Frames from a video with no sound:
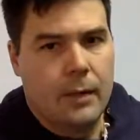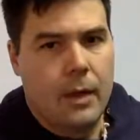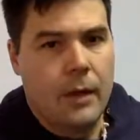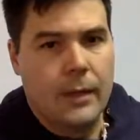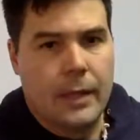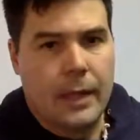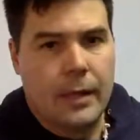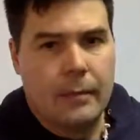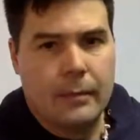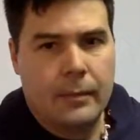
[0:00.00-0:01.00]
all the
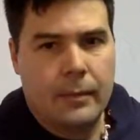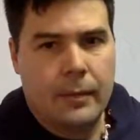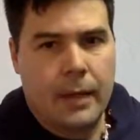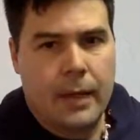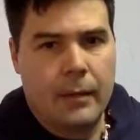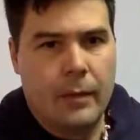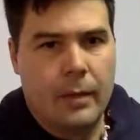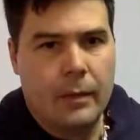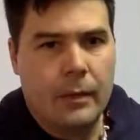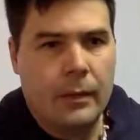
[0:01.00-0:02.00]
time where they're like, well,